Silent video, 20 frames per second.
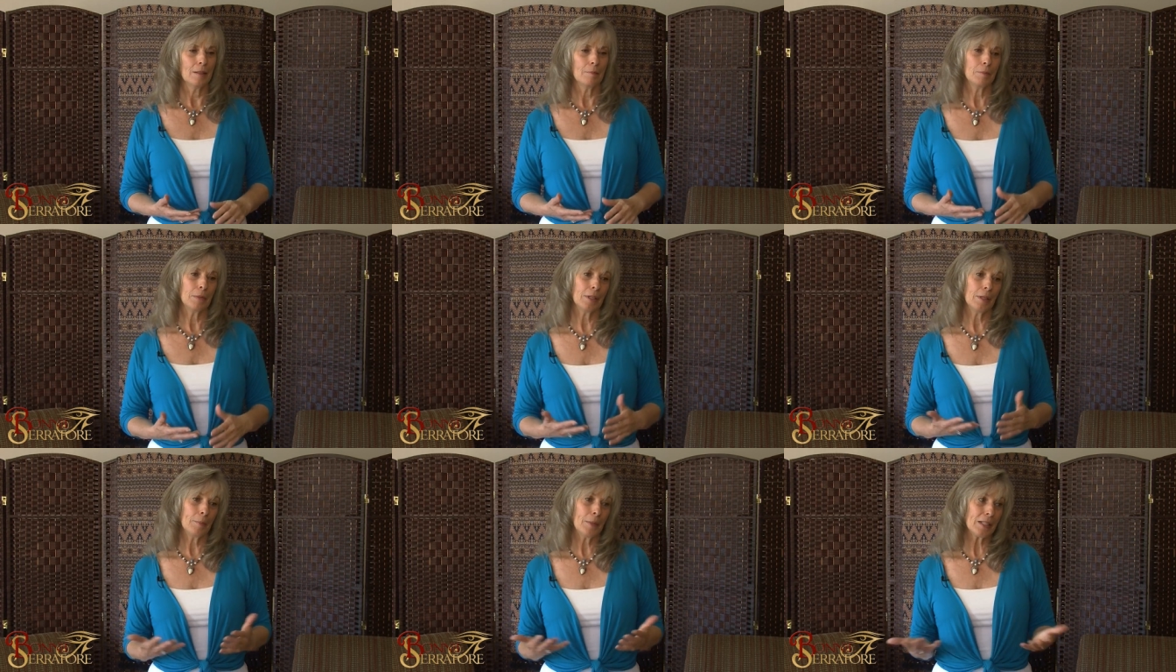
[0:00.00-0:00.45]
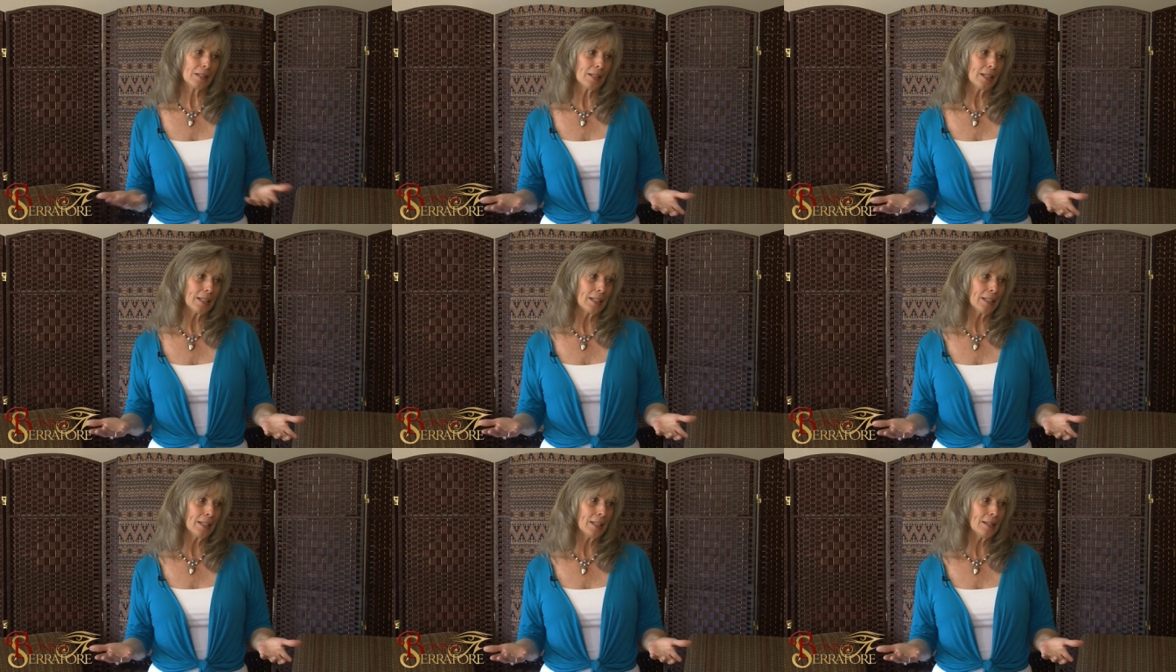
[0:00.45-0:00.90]
But I mean, it's
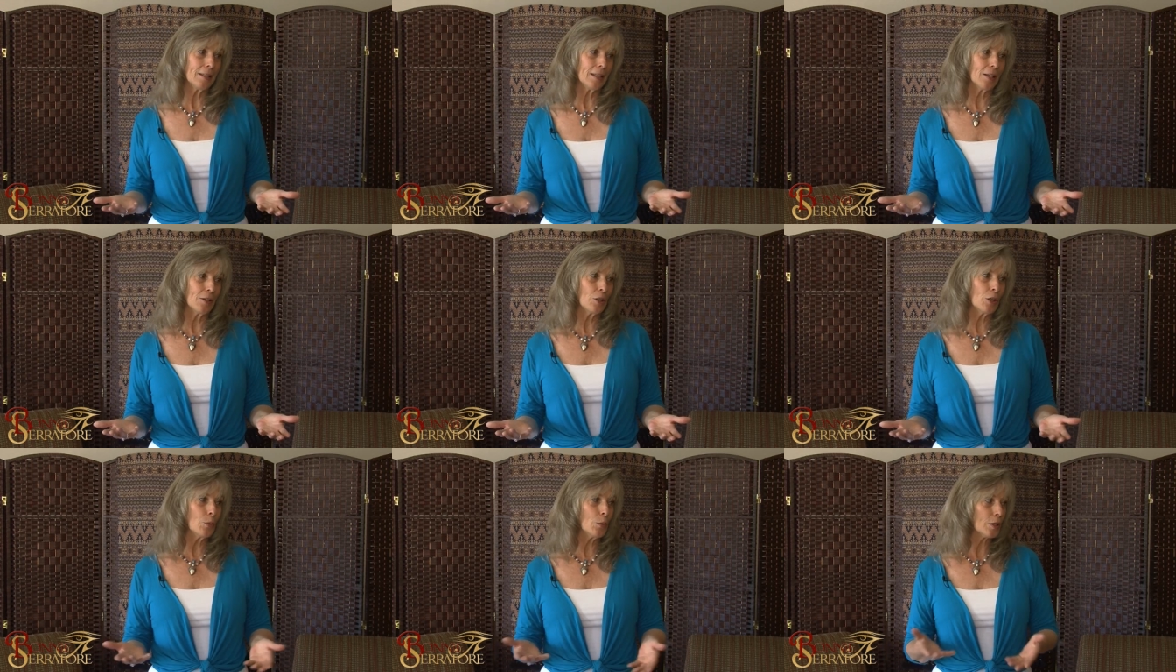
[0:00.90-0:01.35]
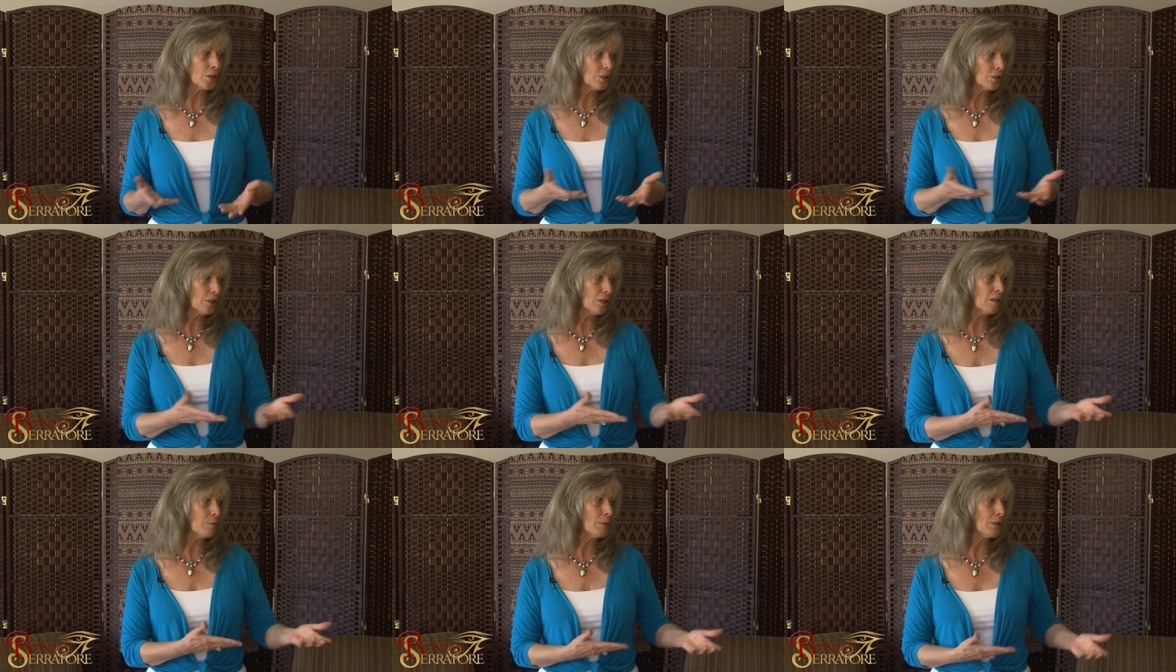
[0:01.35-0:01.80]
like anything. Who wants
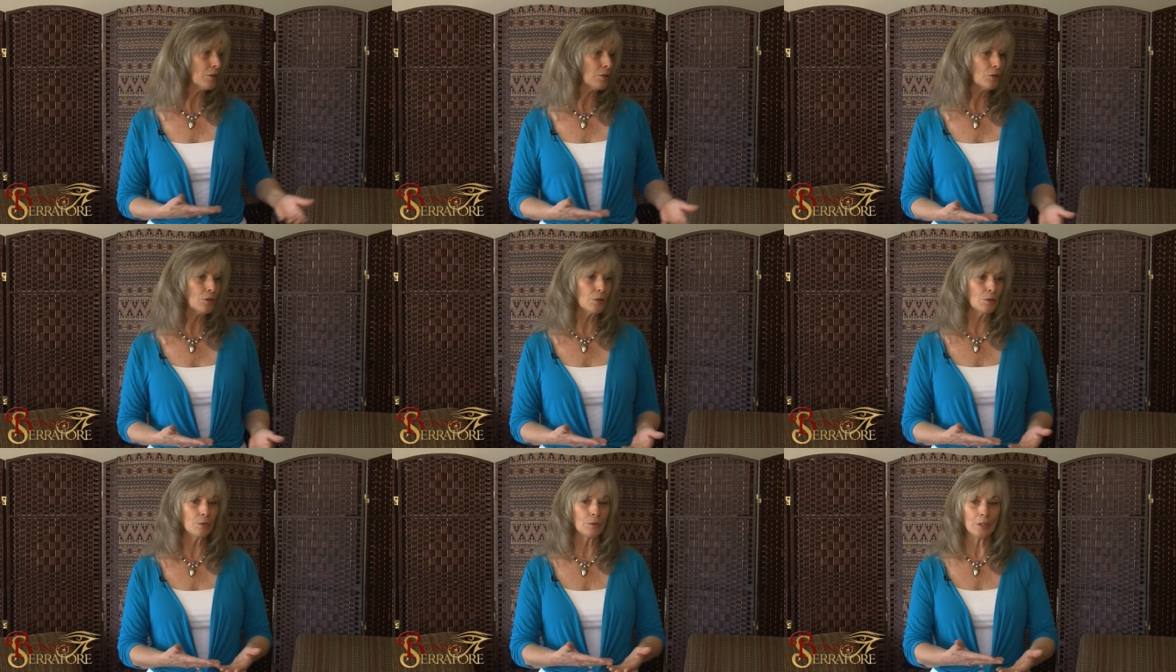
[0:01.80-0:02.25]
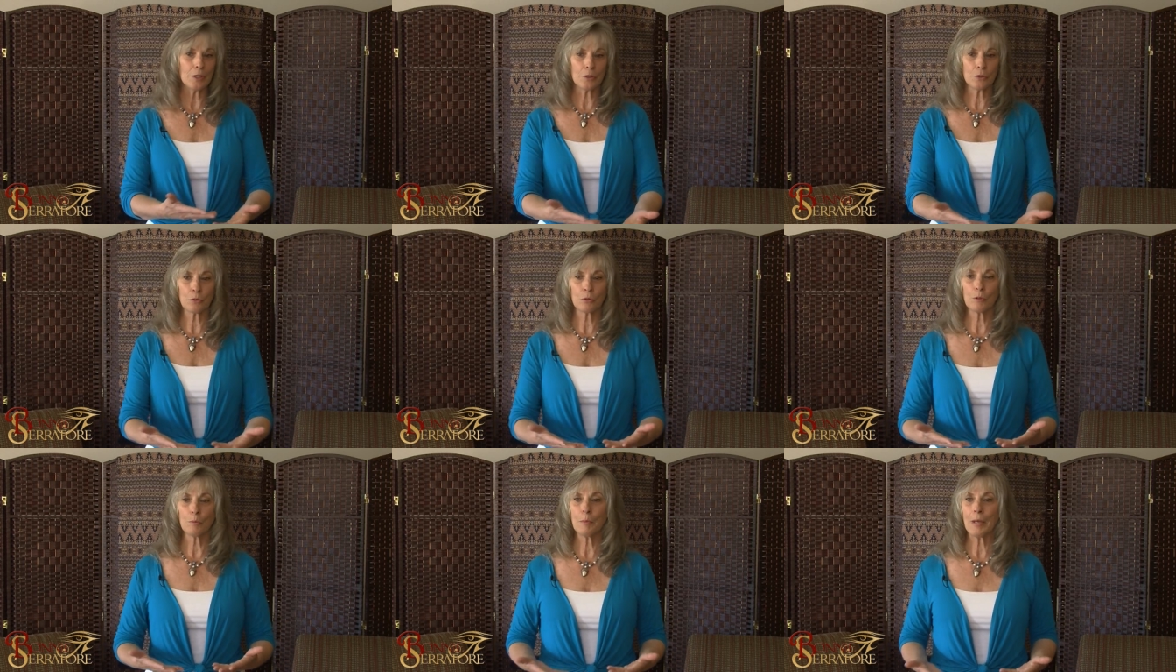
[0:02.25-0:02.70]
to come into a
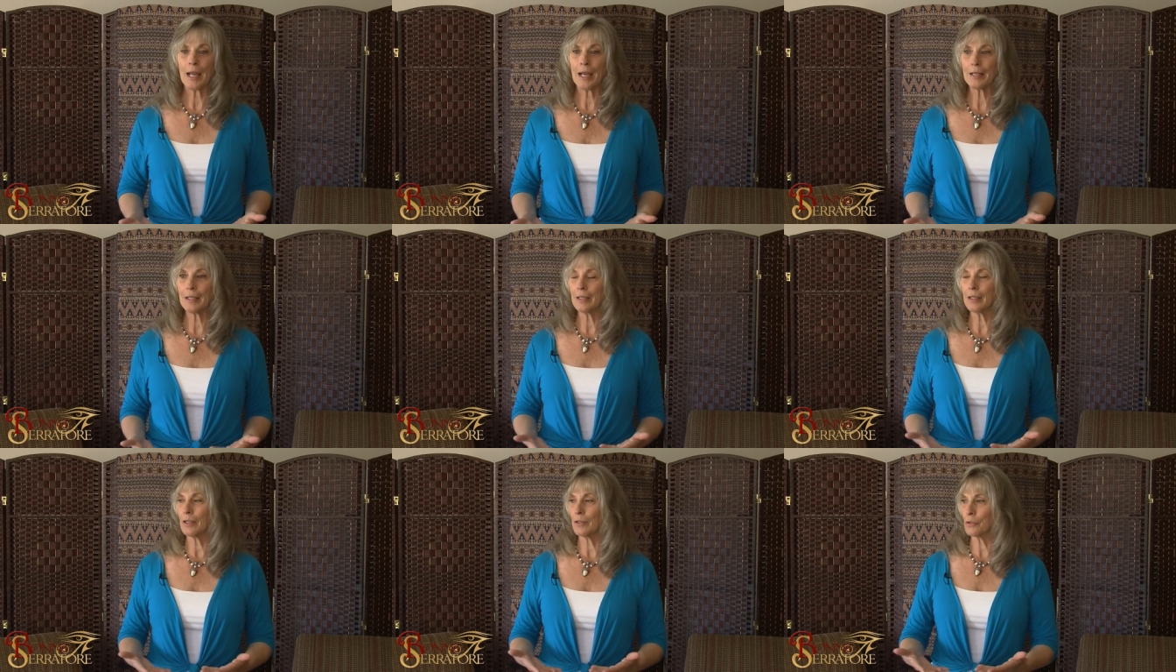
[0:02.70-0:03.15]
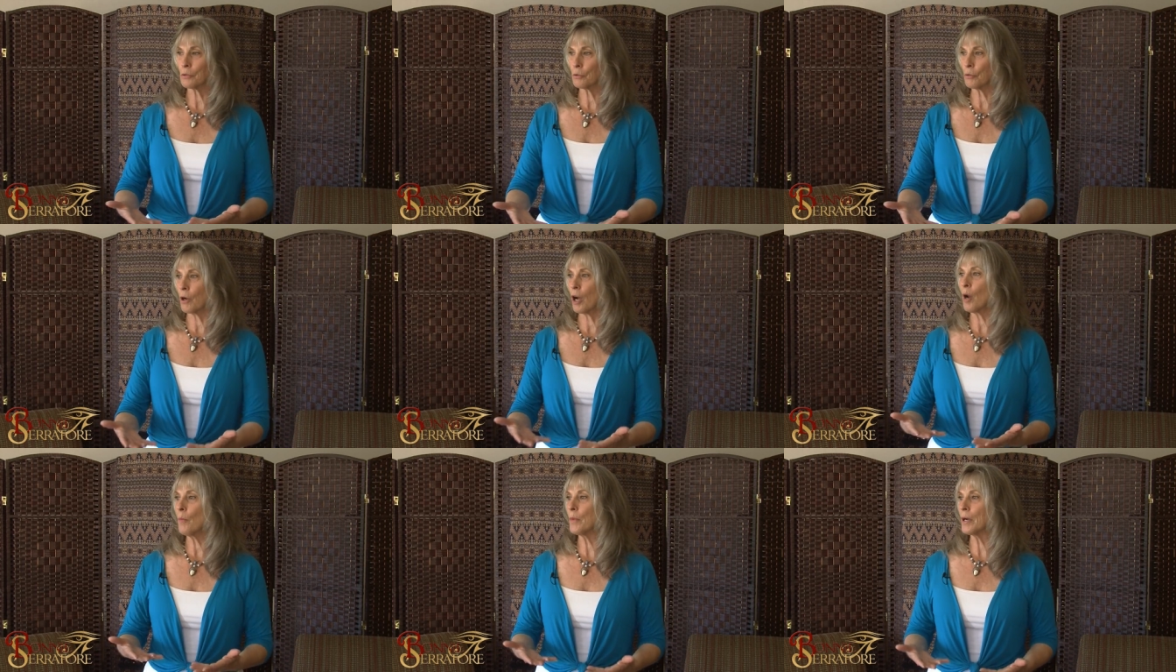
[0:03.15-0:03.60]
traumatic, a
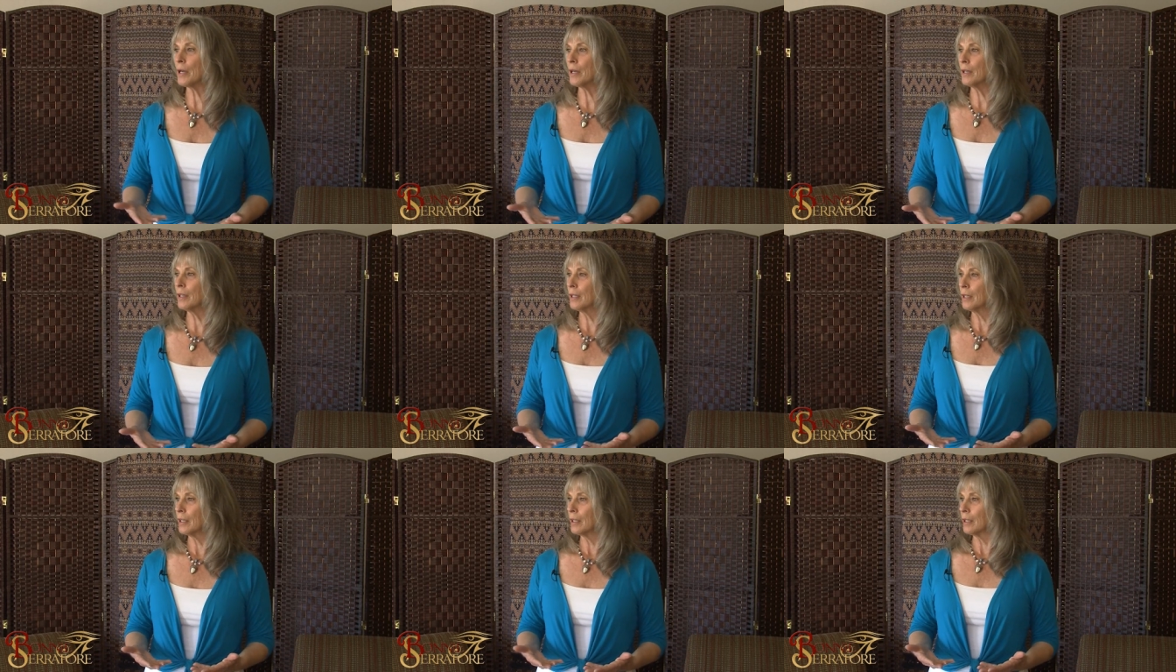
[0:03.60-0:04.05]
trauma,